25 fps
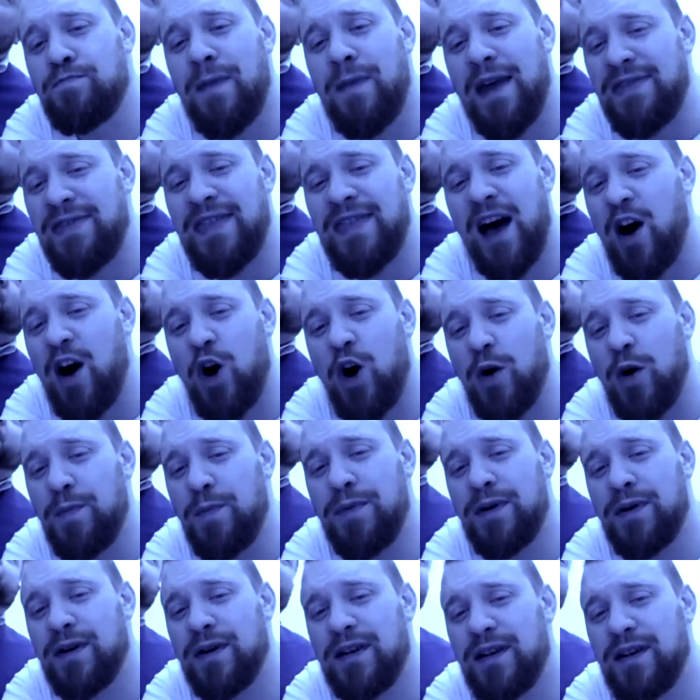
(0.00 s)
made that up.
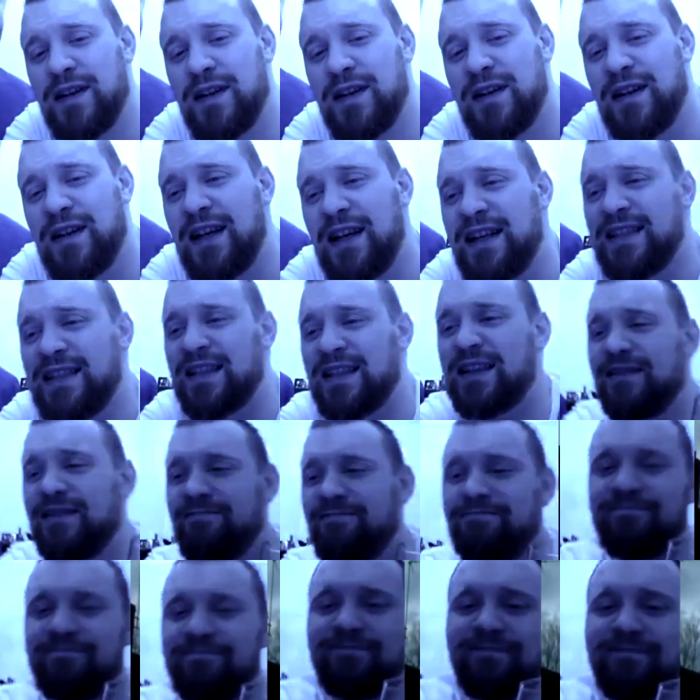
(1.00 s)
Okay, I am
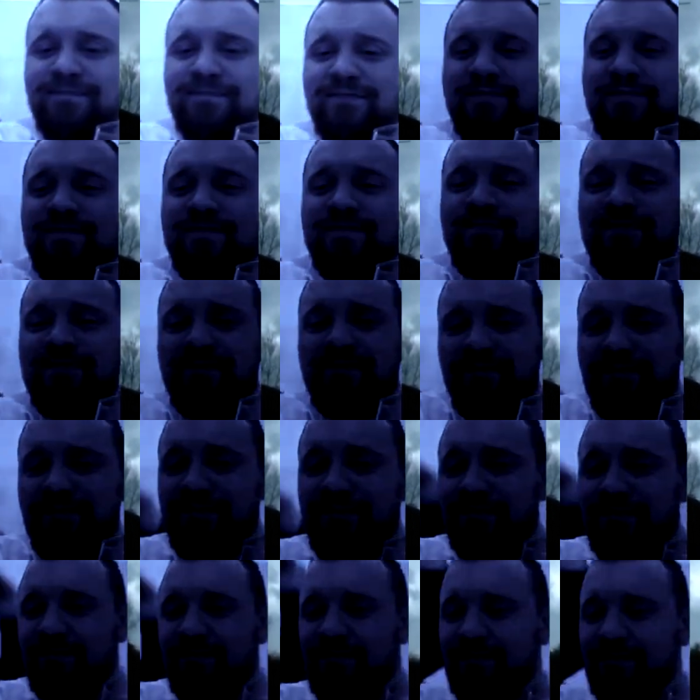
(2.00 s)
making it up, but you've got to think of
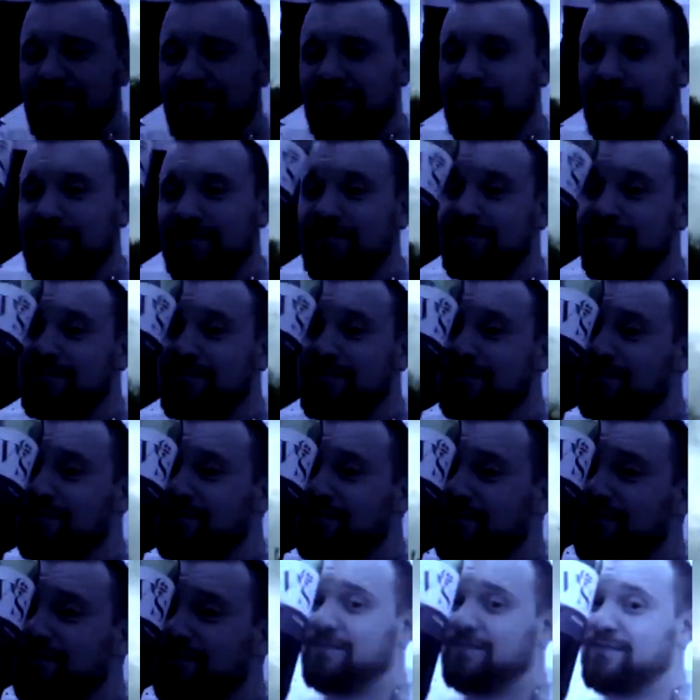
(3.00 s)
the generalness.
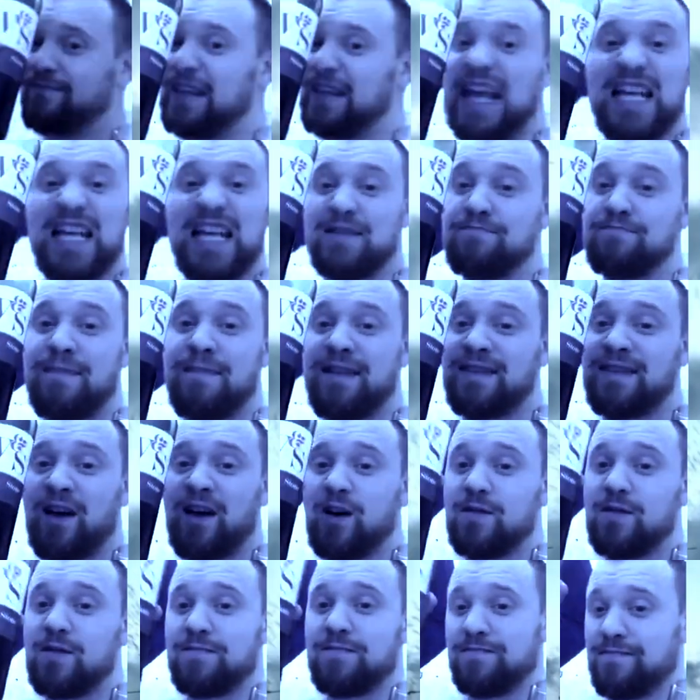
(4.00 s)
Why birds fly around?
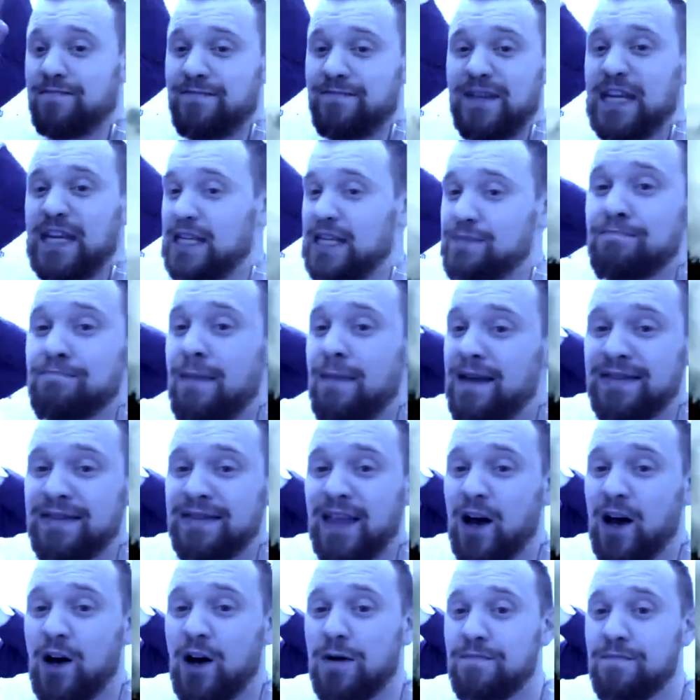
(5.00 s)
So if,
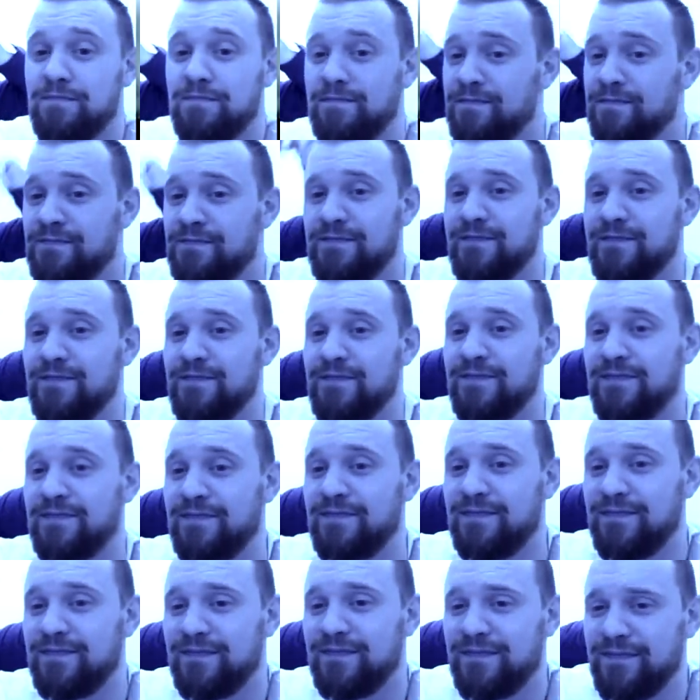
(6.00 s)
if there was like
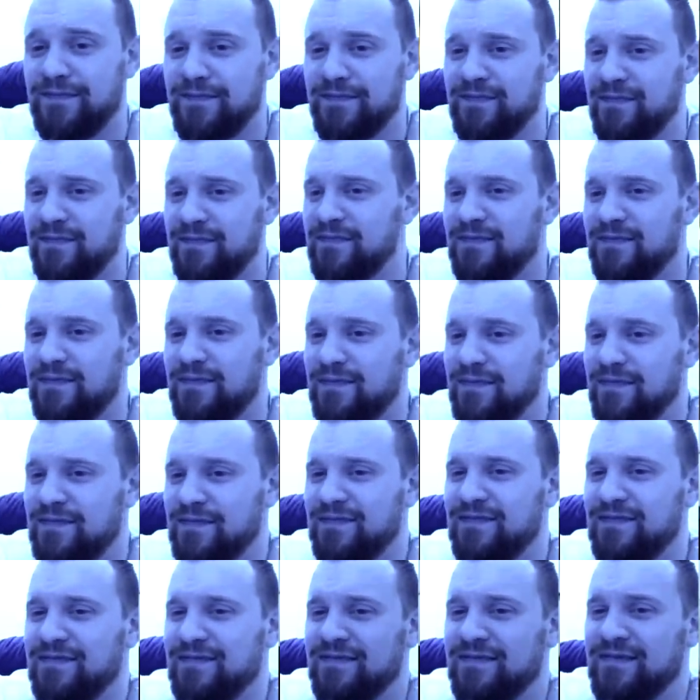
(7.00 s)
midgets,
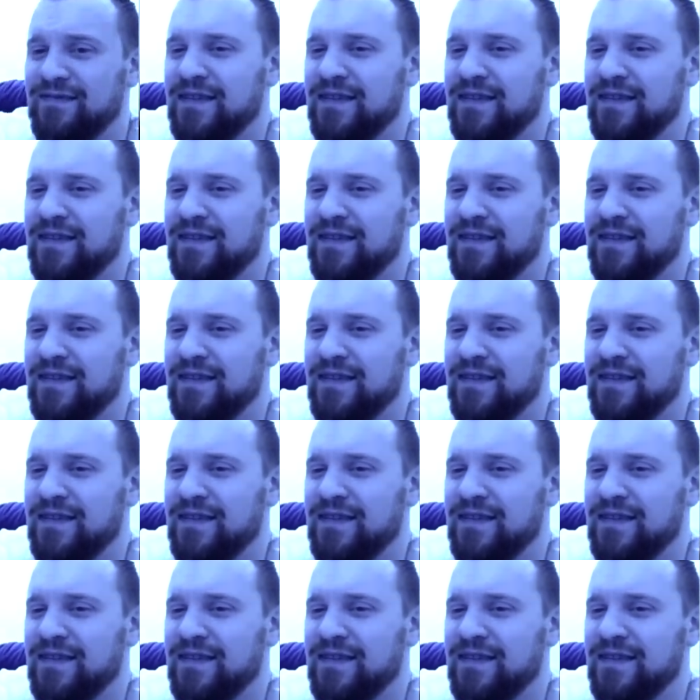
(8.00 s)
midges, they